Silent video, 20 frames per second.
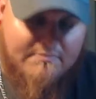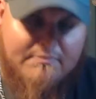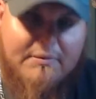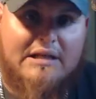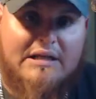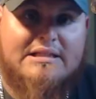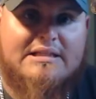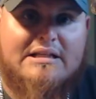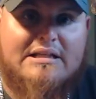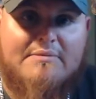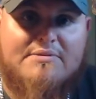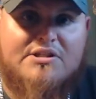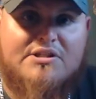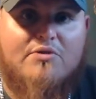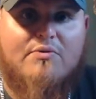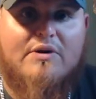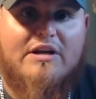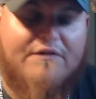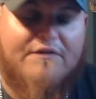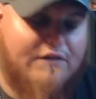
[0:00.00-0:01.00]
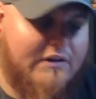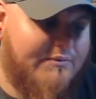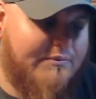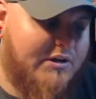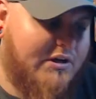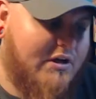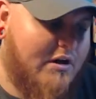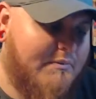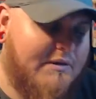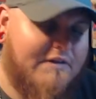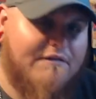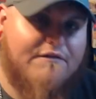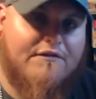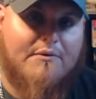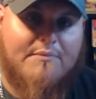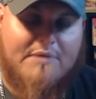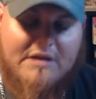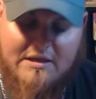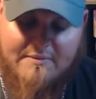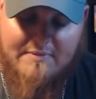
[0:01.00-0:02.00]
buttons and I'm still waiting for them to come in
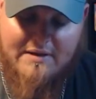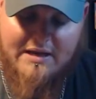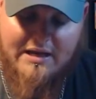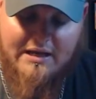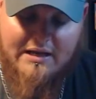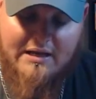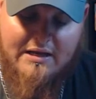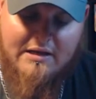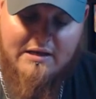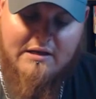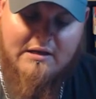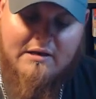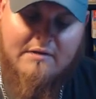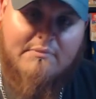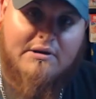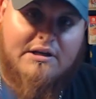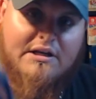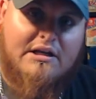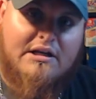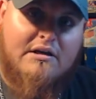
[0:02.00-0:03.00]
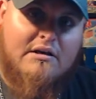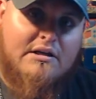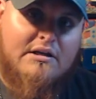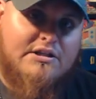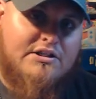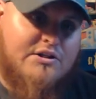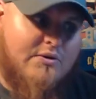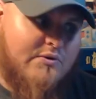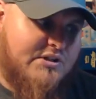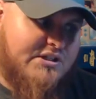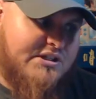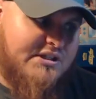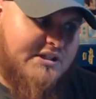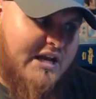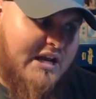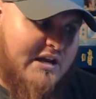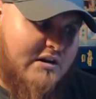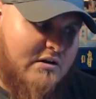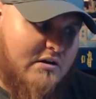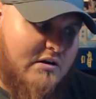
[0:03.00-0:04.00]
from eBay. But here is your
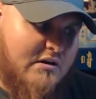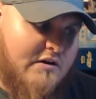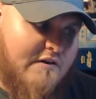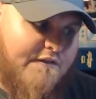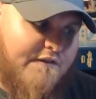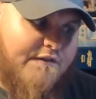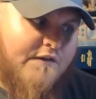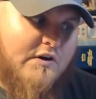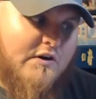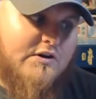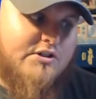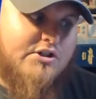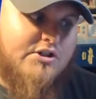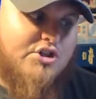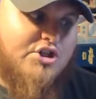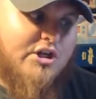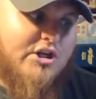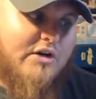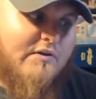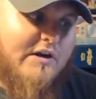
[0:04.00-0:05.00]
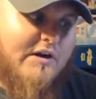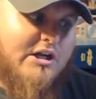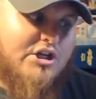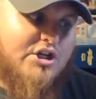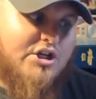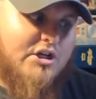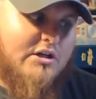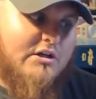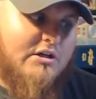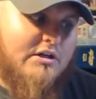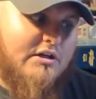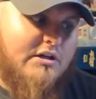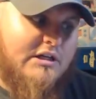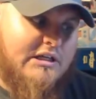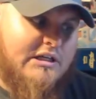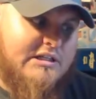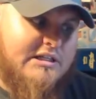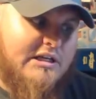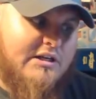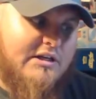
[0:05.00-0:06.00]
standard first generation
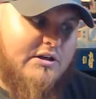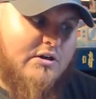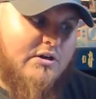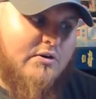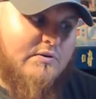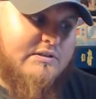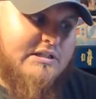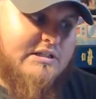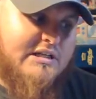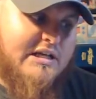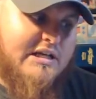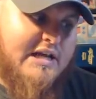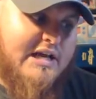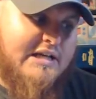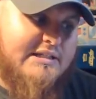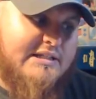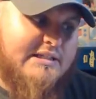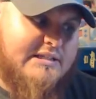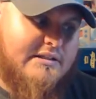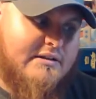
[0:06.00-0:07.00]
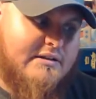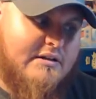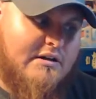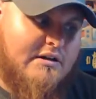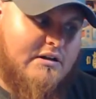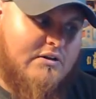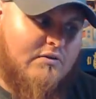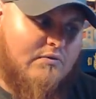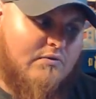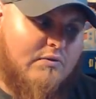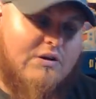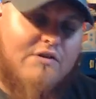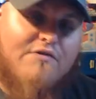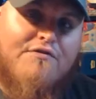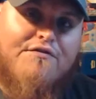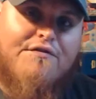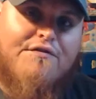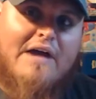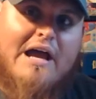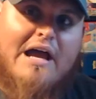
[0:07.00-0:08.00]
Nintendo DS. Real
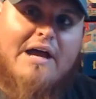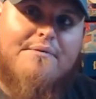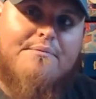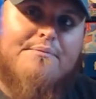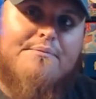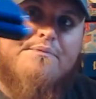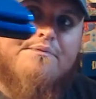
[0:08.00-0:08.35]
fat,